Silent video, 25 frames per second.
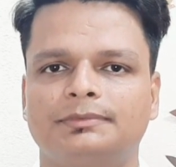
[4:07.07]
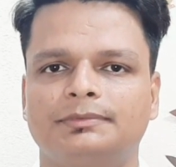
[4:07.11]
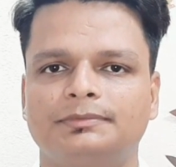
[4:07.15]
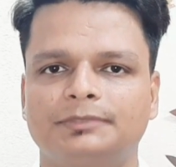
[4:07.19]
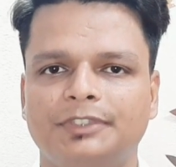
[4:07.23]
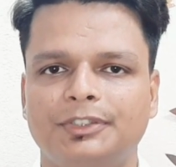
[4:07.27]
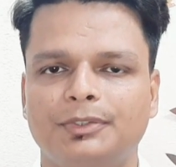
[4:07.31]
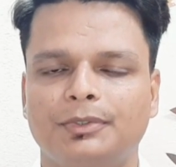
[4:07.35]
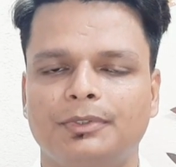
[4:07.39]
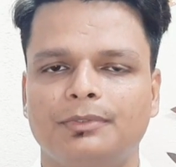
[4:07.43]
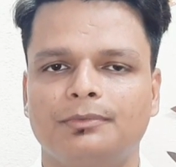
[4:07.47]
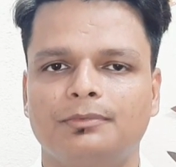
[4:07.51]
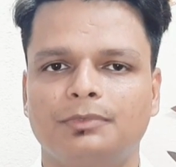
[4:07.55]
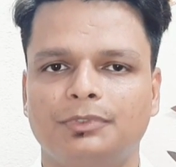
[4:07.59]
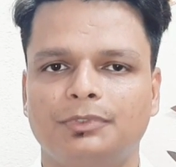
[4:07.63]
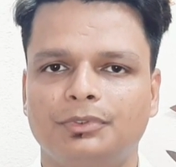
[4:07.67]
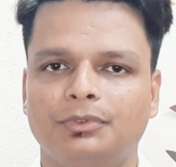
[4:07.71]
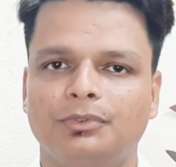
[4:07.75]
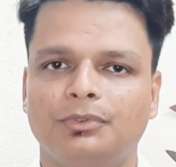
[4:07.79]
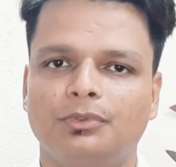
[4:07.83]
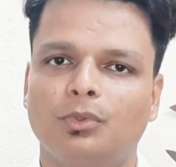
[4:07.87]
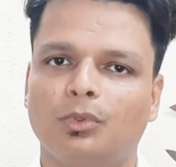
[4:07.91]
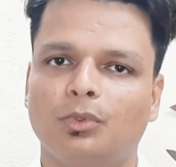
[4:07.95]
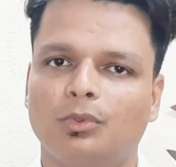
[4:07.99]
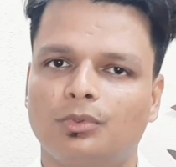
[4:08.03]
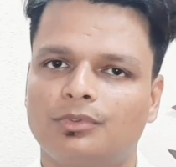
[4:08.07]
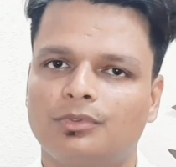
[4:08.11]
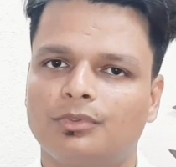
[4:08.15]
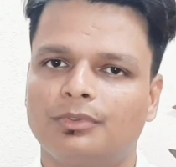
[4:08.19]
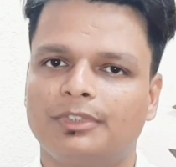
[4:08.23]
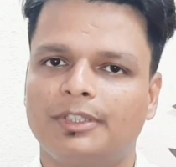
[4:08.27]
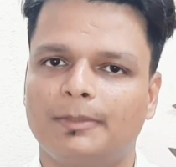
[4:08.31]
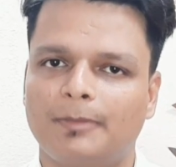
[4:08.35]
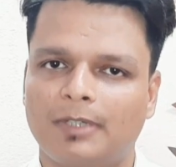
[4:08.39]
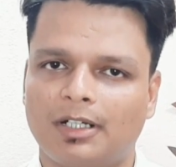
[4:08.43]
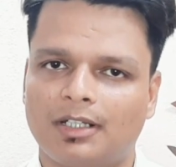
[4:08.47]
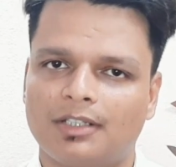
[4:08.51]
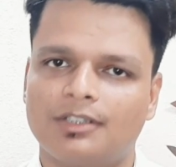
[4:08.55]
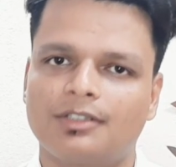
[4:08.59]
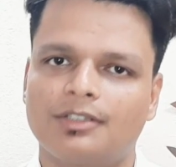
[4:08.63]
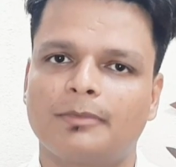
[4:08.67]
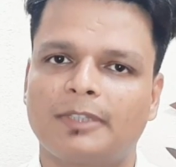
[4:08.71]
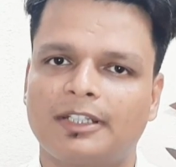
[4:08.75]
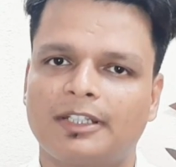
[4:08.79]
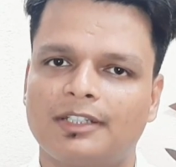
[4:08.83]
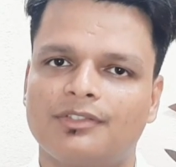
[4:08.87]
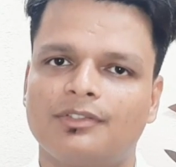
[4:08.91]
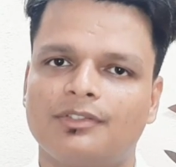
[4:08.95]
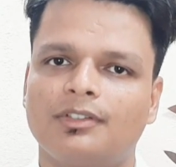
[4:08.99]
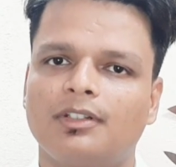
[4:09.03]
You go to the branch
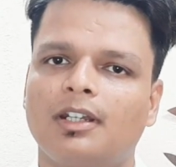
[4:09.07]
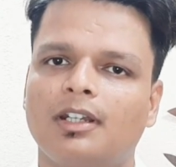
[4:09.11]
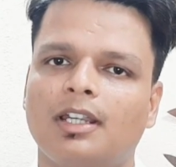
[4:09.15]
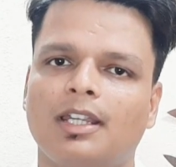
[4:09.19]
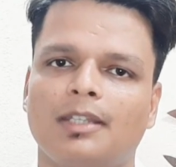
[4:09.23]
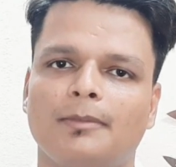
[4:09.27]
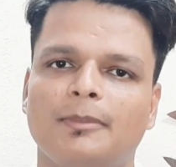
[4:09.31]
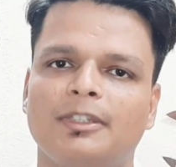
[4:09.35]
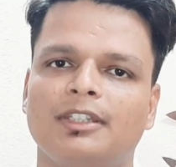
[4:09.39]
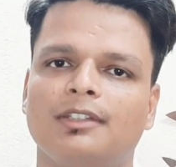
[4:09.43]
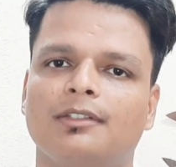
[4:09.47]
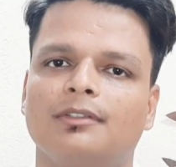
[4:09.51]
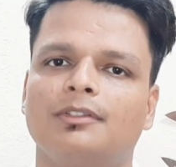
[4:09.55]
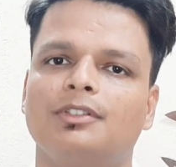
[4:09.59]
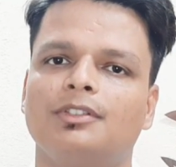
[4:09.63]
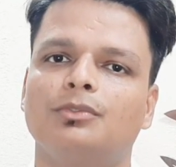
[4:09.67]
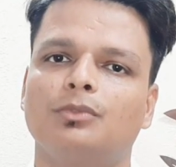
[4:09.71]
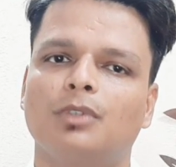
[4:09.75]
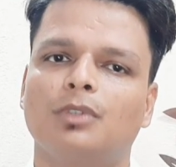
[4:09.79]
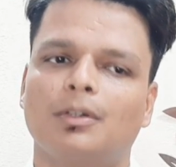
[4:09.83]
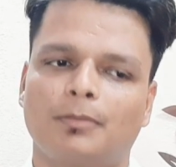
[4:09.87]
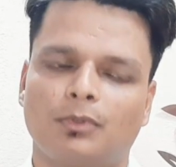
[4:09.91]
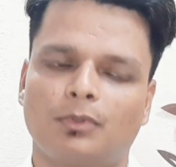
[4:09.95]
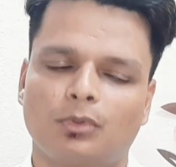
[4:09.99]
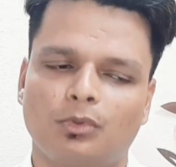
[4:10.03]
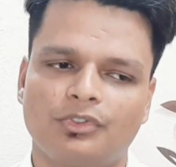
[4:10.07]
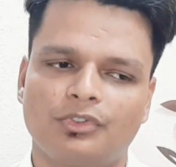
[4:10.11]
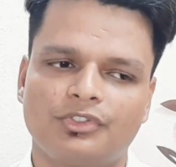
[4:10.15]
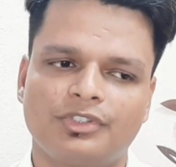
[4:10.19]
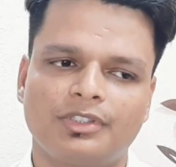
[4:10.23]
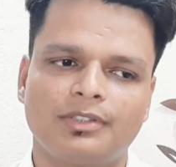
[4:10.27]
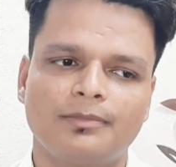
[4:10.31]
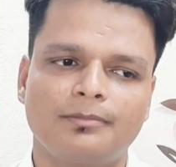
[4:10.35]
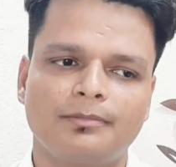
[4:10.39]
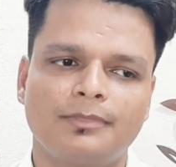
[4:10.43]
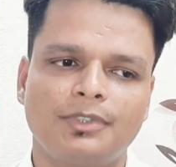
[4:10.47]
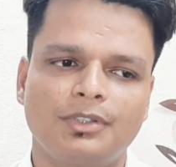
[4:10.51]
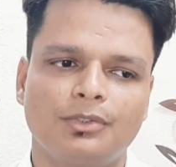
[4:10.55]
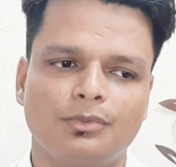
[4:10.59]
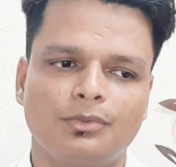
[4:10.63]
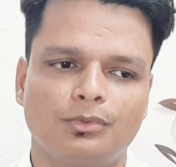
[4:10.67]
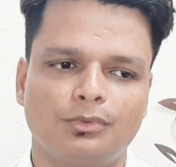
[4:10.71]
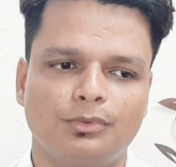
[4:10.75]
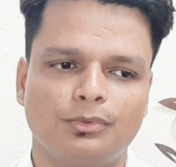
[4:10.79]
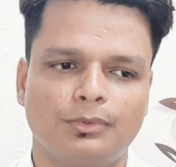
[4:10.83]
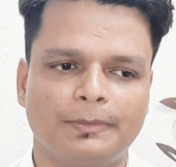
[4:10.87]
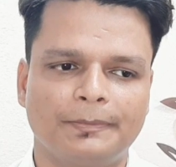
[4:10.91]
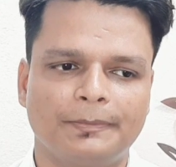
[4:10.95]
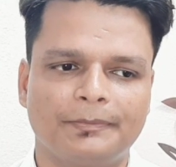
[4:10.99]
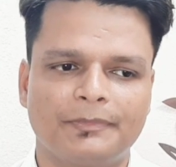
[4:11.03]
manager, you approach him,
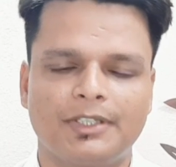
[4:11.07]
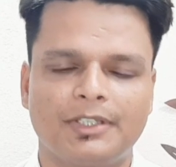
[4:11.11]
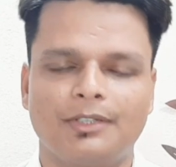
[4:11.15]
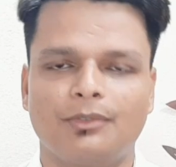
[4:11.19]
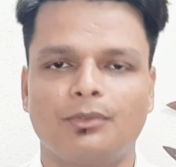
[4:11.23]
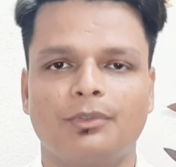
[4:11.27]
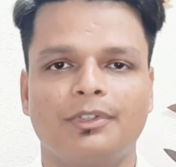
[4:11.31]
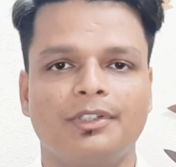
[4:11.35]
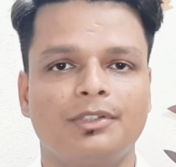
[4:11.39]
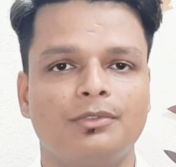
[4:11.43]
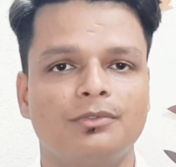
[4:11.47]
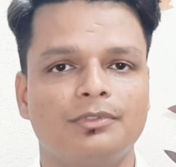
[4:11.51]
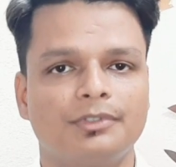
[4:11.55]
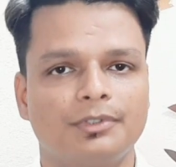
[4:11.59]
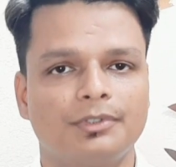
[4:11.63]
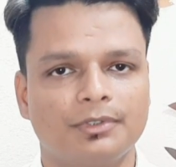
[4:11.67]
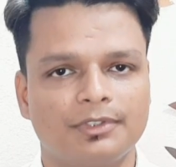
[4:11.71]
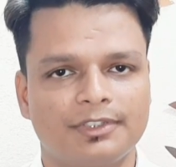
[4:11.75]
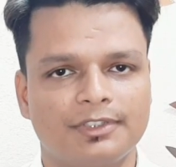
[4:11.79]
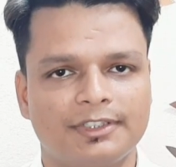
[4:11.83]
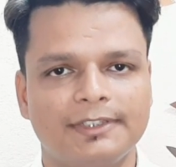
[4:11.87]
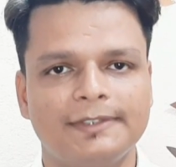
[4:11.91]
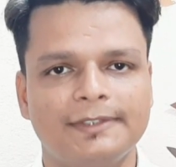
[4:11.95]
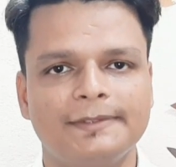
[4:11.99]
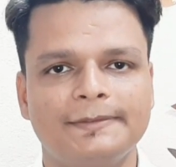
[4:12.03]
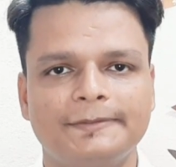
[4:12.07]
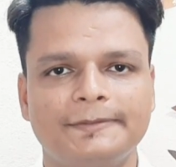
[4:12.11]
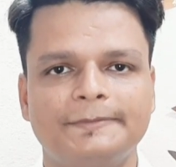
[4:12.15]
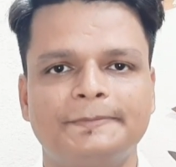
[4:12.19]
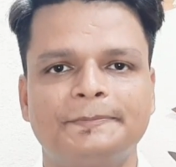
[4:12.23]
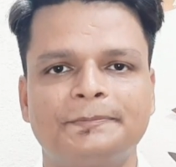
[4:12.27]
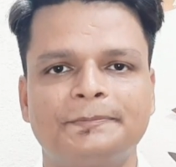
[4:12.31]
you introduce yourself